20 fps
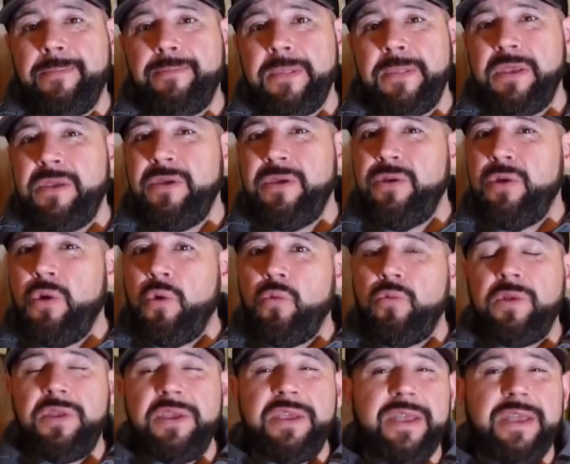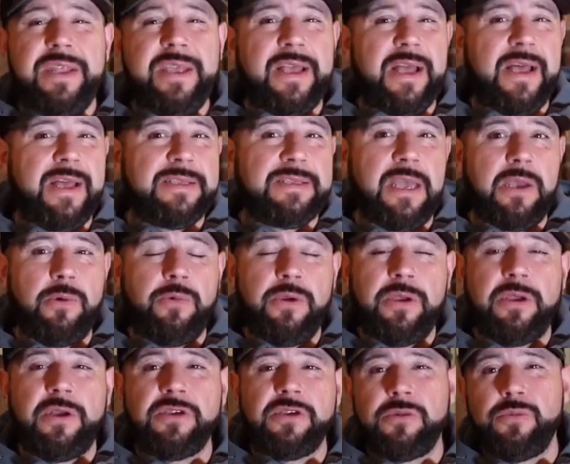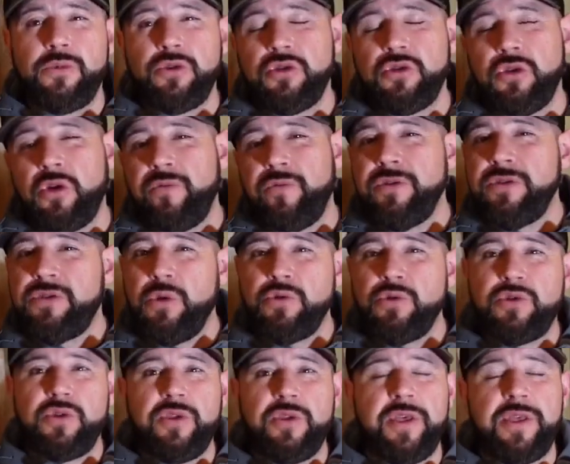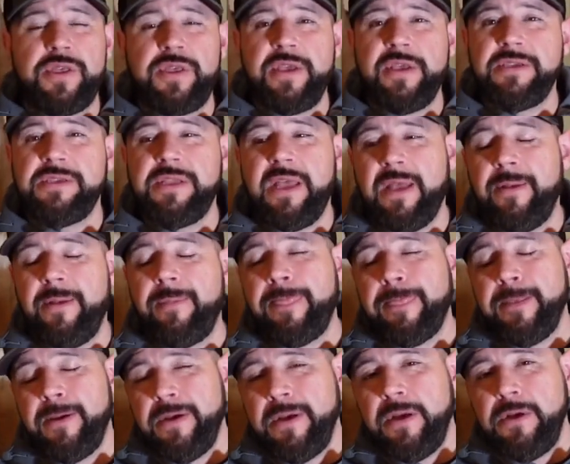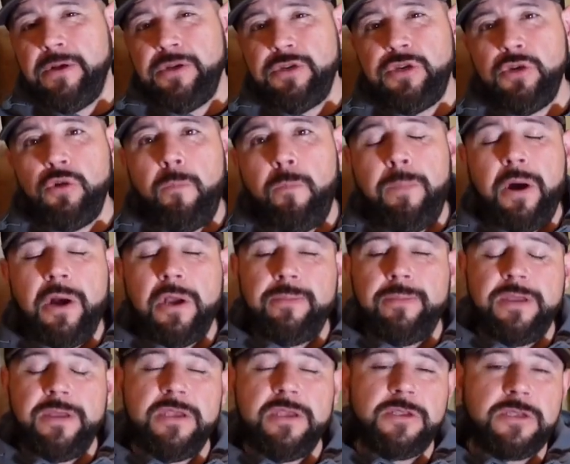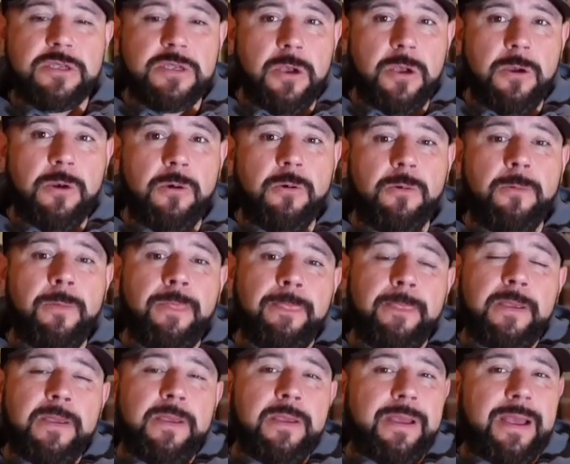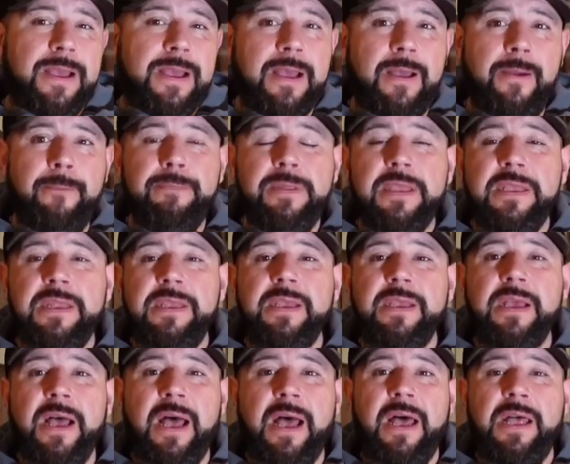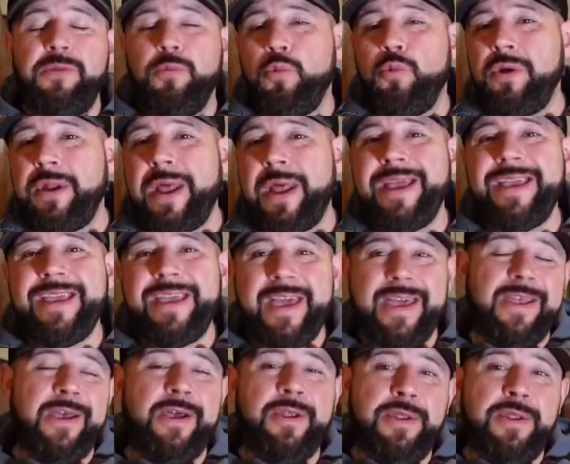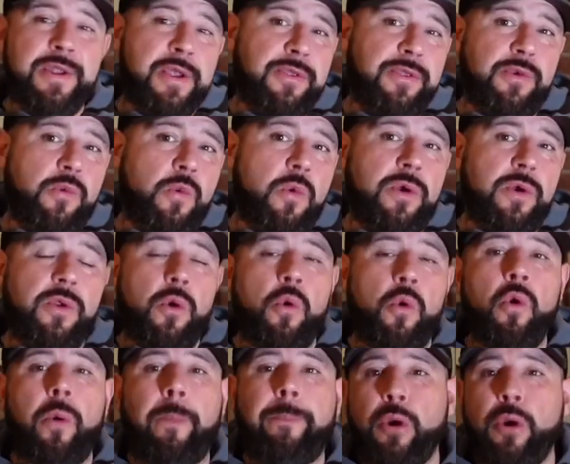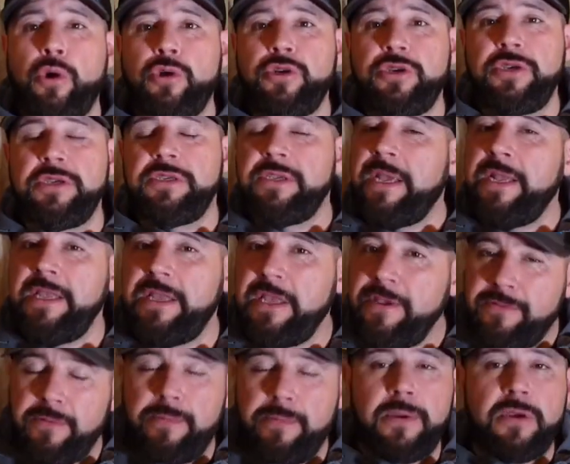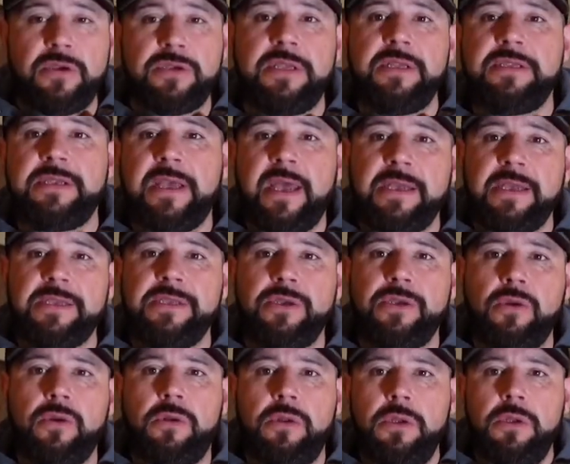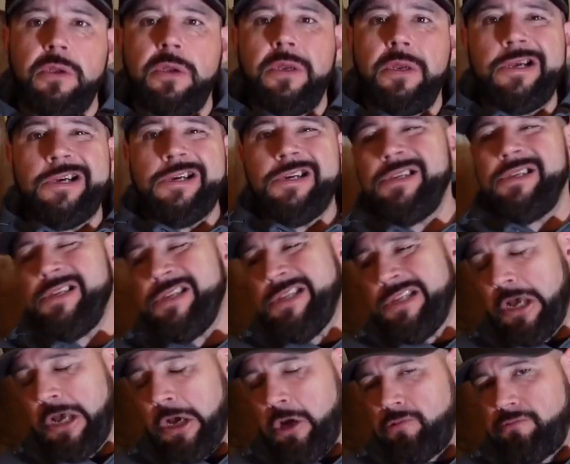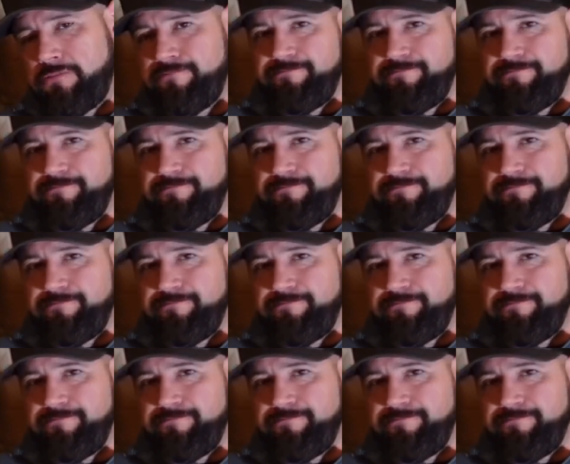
You don't really get in contact with customer service. Those are the things that do bug me. So I'm leaning on, would I get another one or purchase anything from Baerskin Tactical? No.